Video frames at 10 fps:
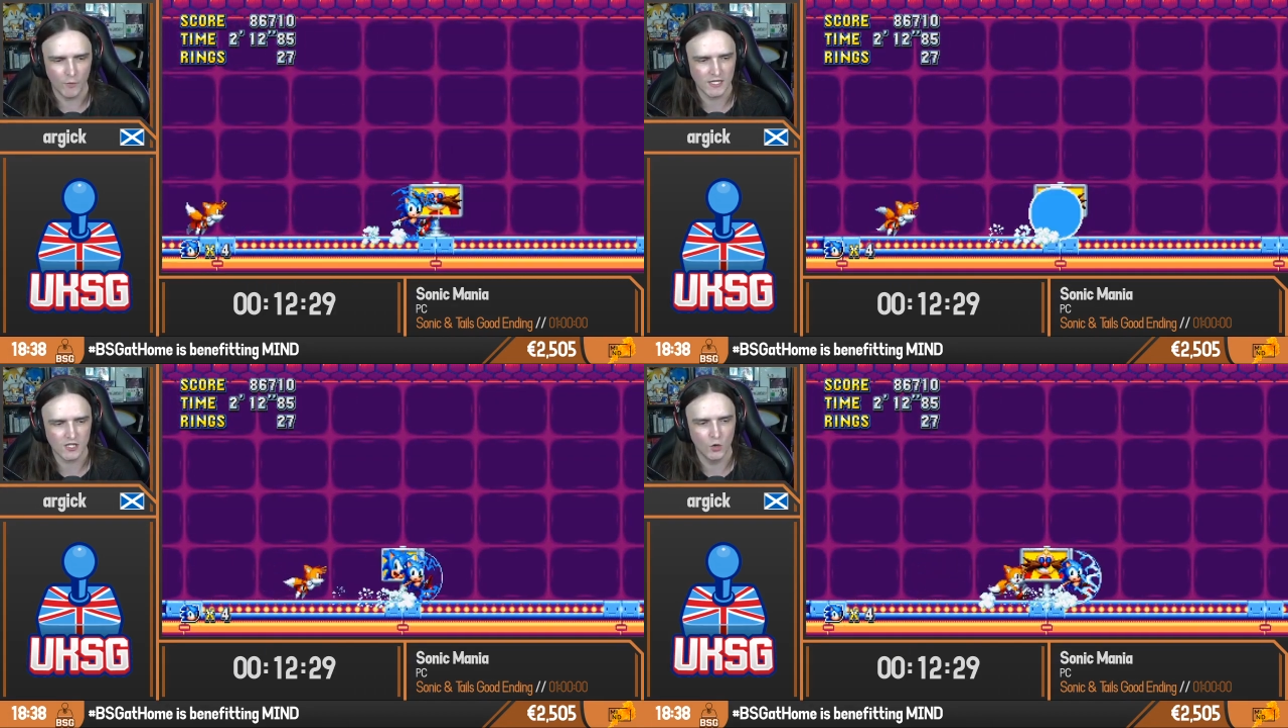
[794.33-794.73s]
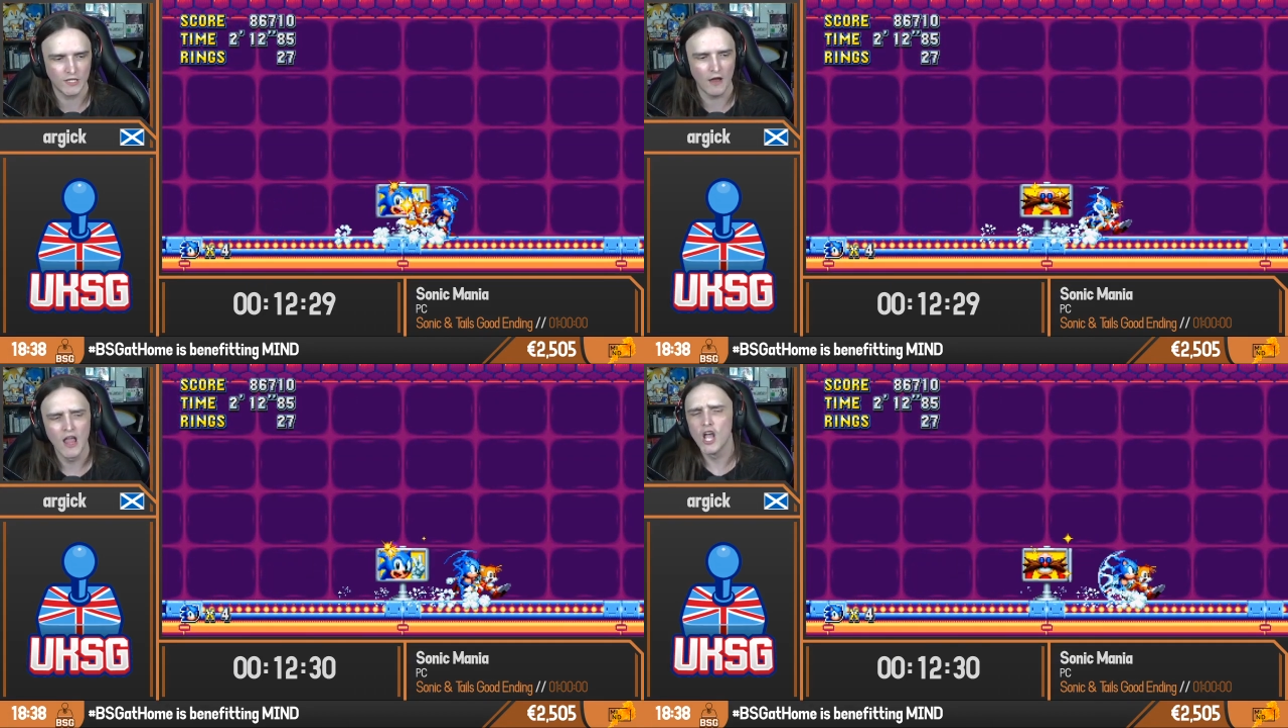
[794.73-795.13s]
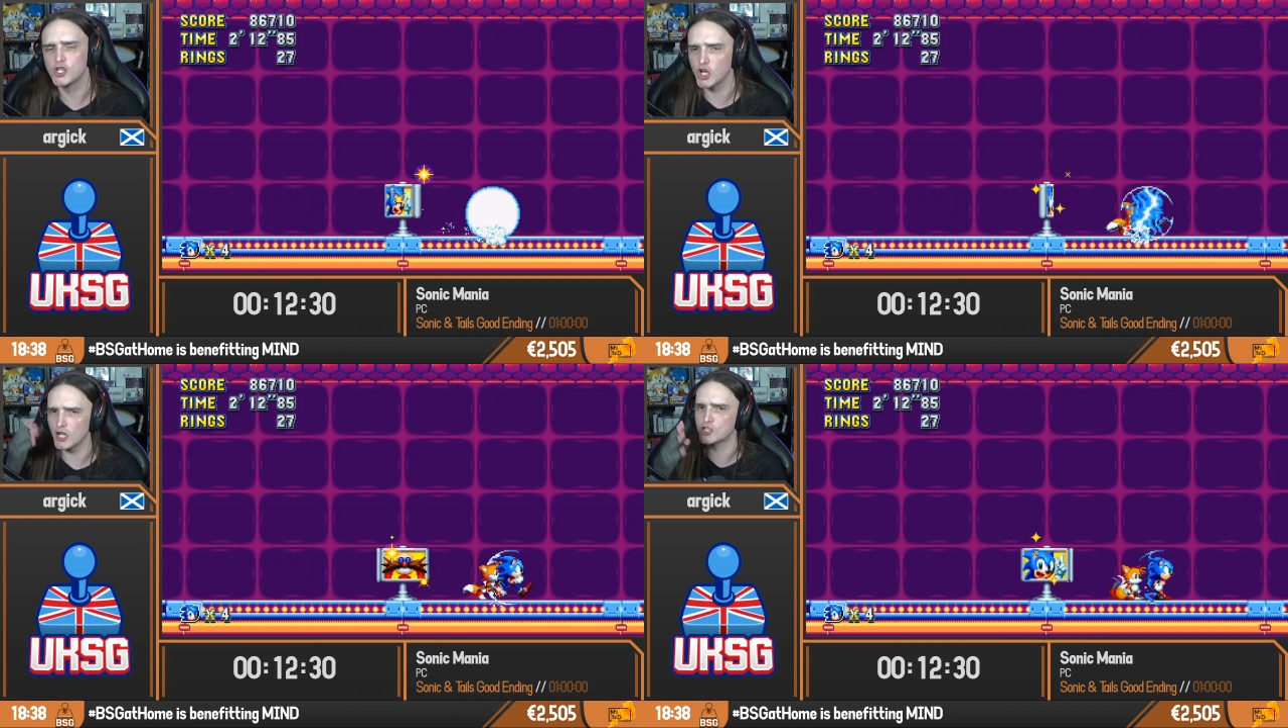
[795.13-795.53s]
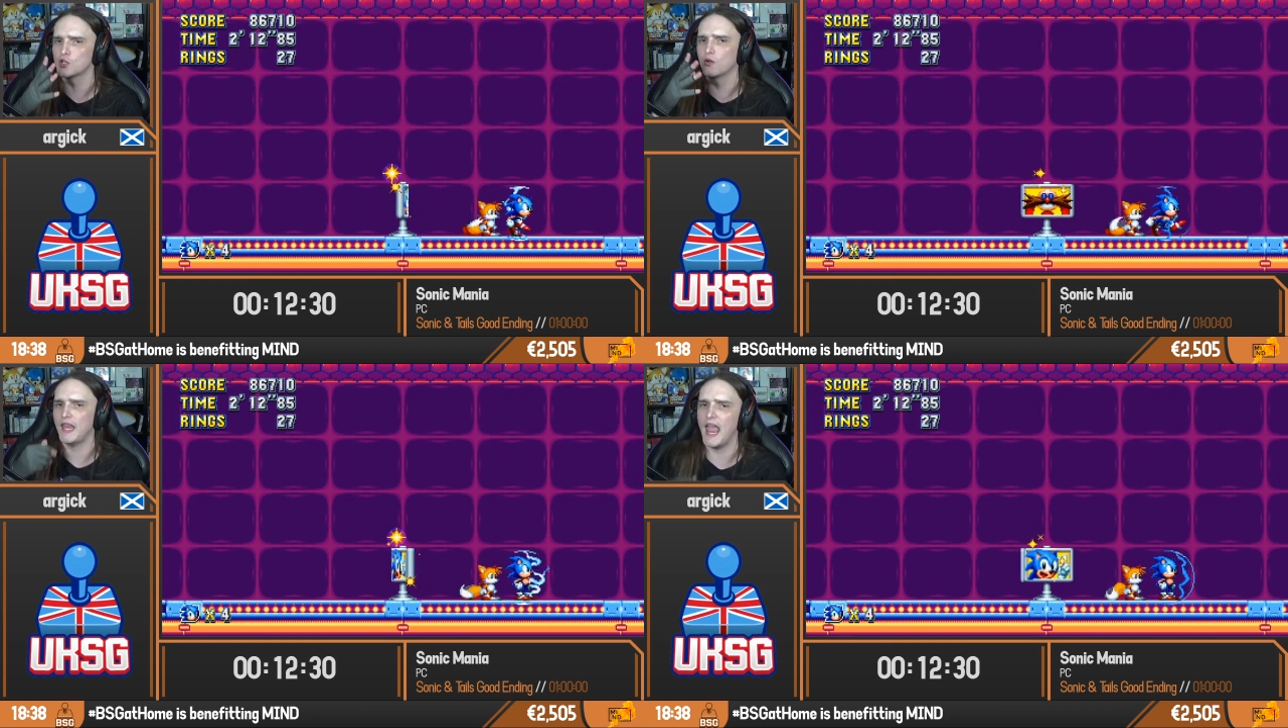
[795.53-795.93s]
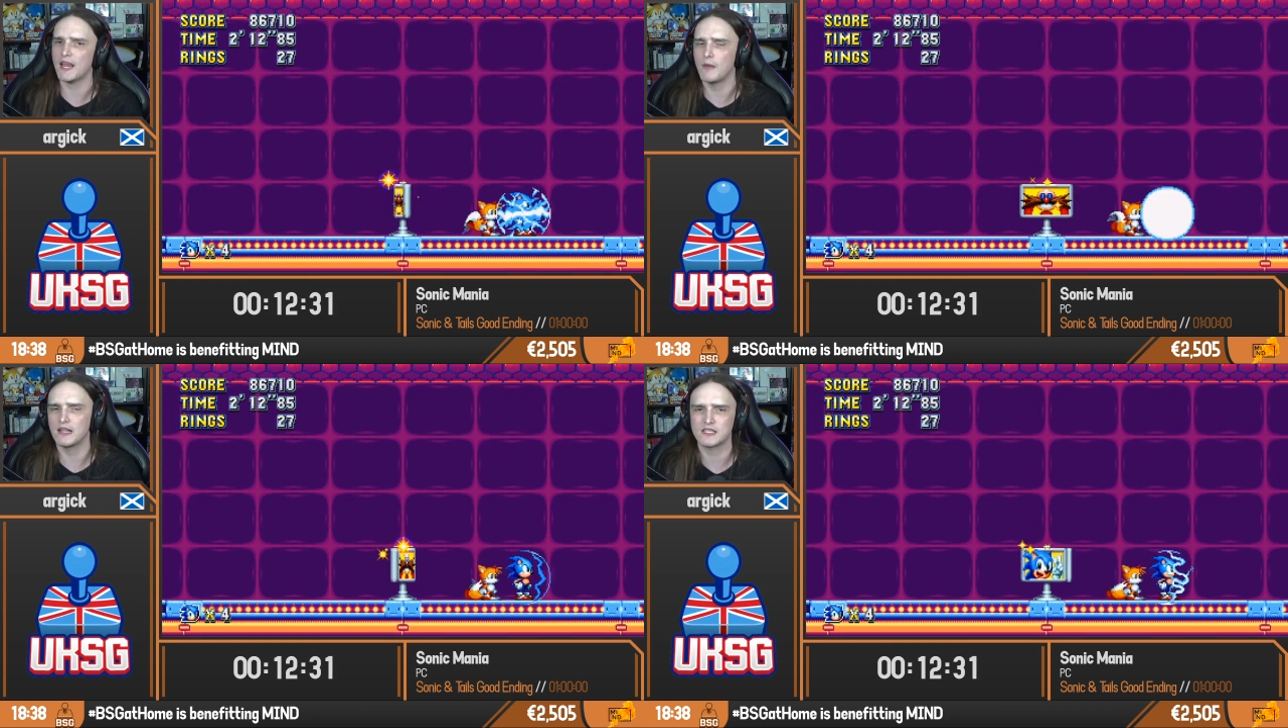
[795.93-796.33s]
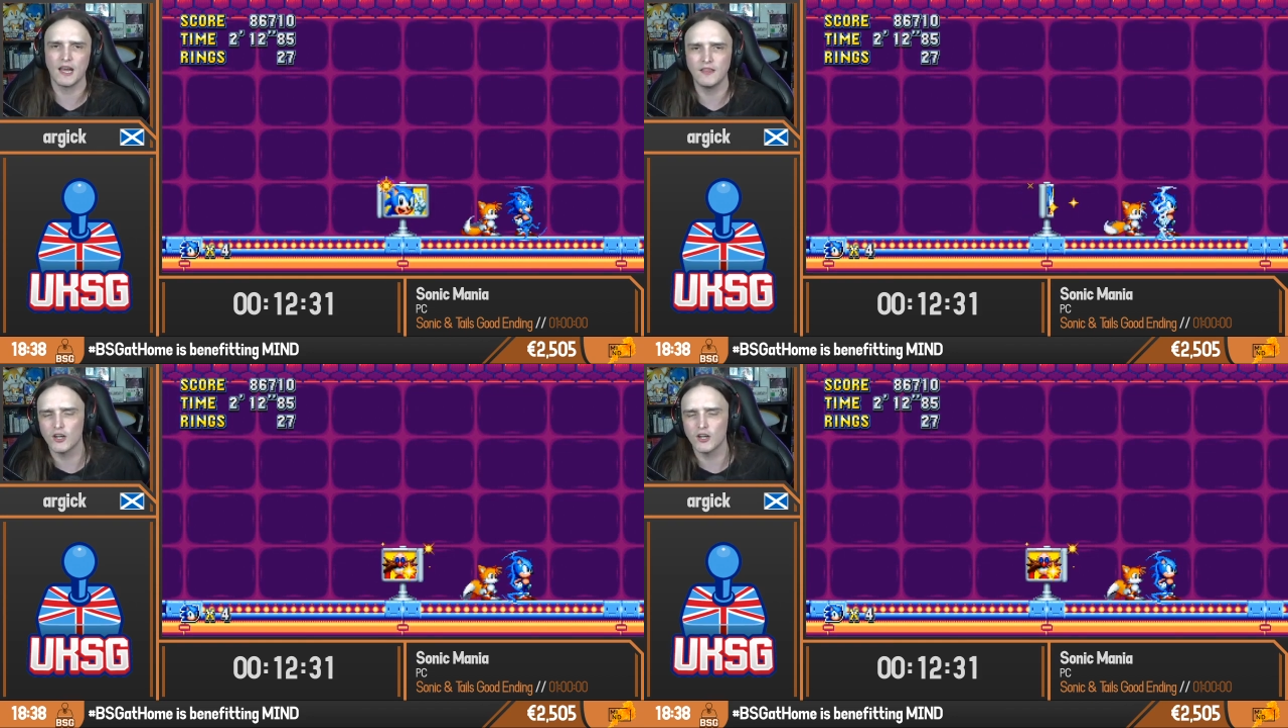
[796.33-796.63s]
We slow down just so the Eggman sign